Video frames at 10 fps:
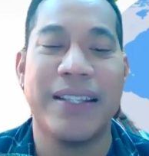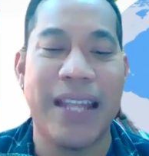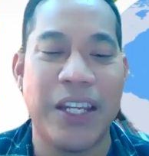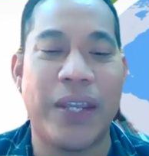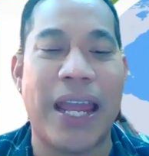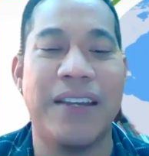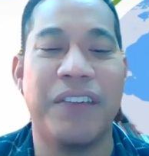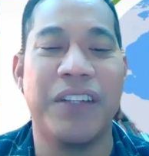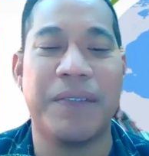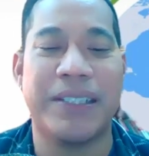then you can
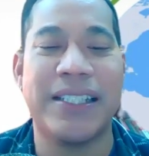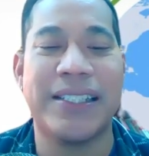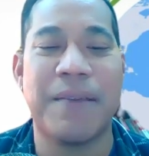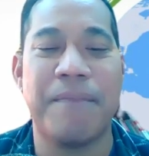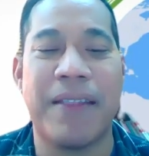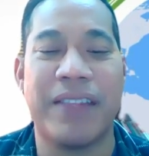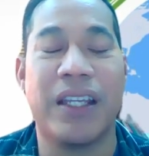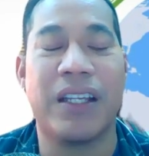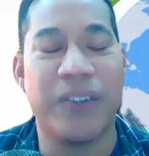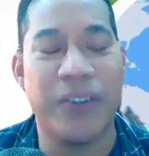develop a
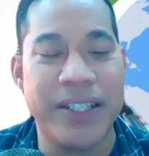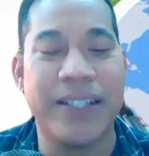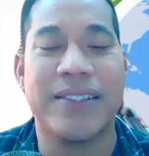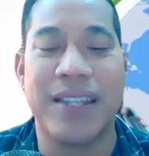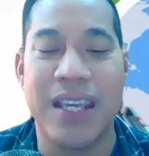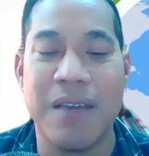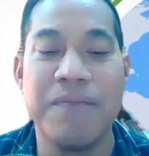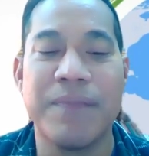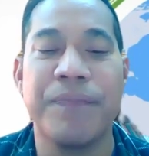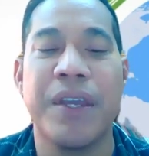systematic coding
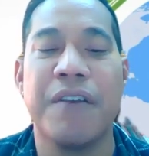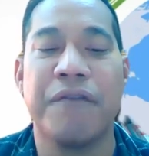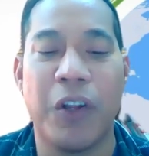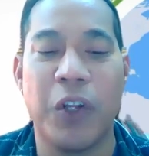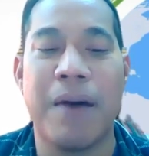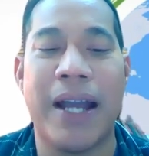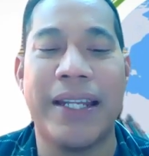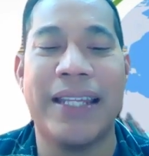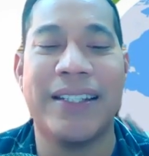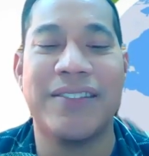schemes followed
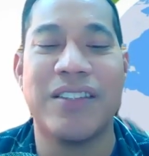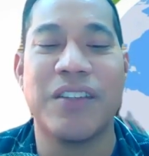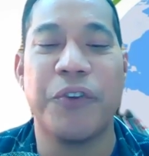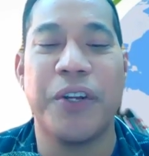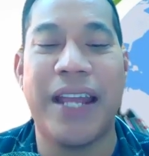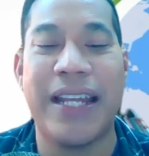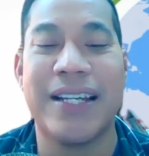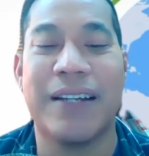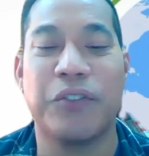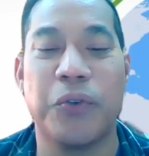by the analysis of your
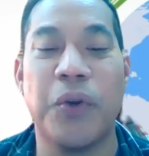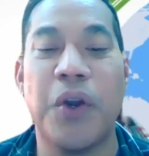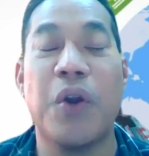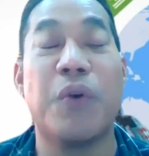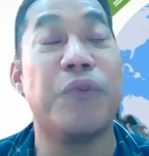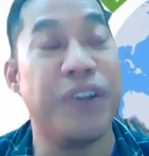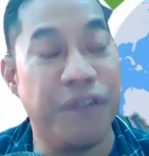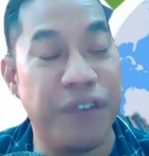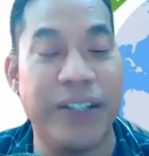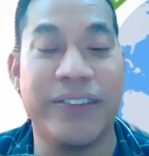data to
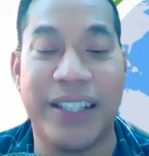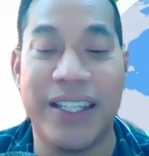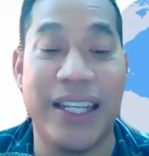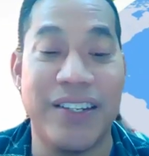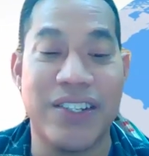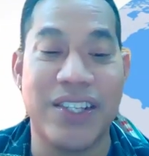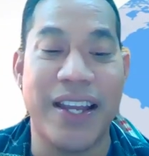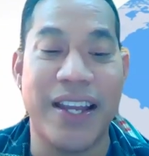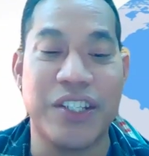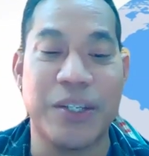reveal key
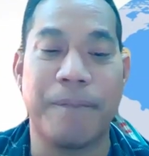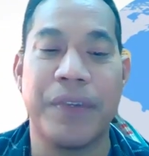insight.